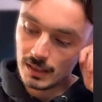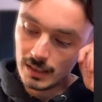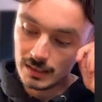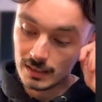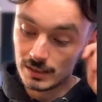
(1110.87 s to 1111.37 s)

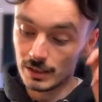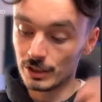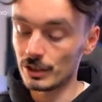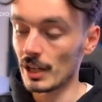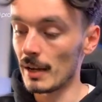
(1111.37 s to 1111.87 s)
It's a
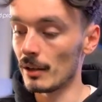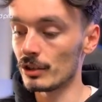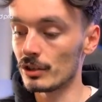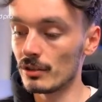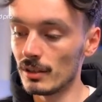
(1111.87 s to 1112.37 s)
shame.
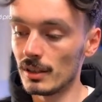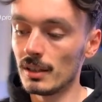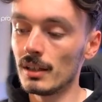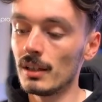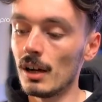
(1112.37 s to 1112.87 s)

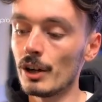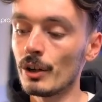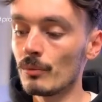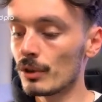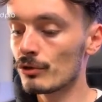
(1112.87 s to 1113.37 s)
I
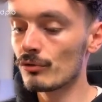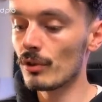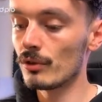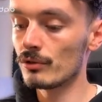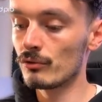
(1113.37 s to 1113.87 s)
don't want
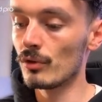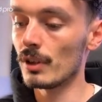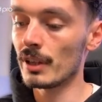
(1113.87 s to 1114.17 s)
to draw.